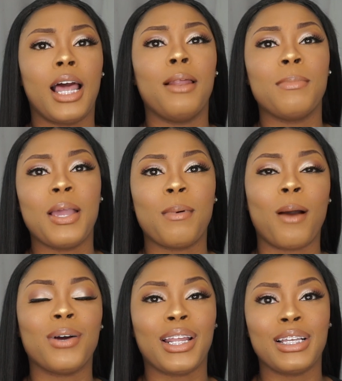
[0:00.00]
telling me
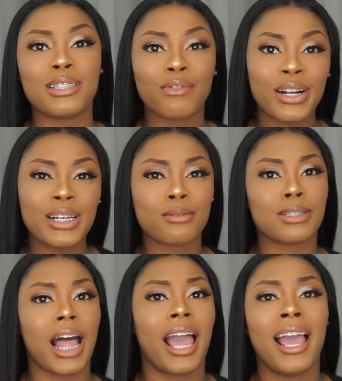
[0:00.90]
about one of his friends was
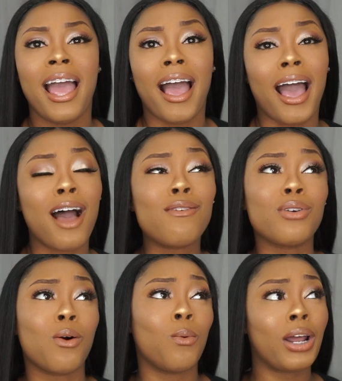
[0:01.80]
like, I don't
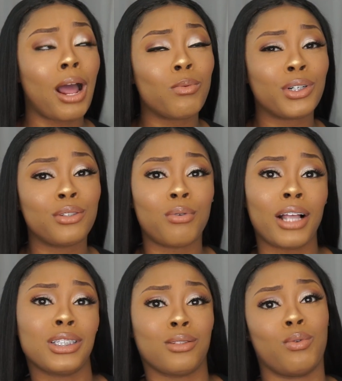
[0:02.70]
know what I want to do. I
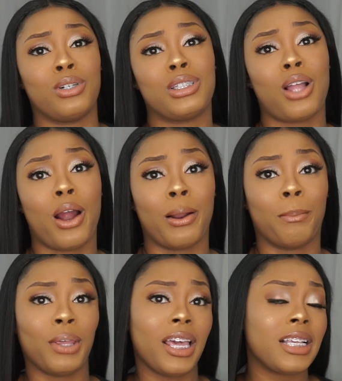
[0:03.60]
just want to start a
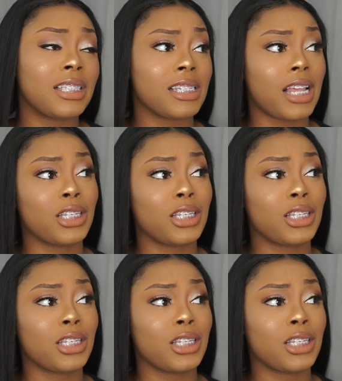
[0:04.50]
business. I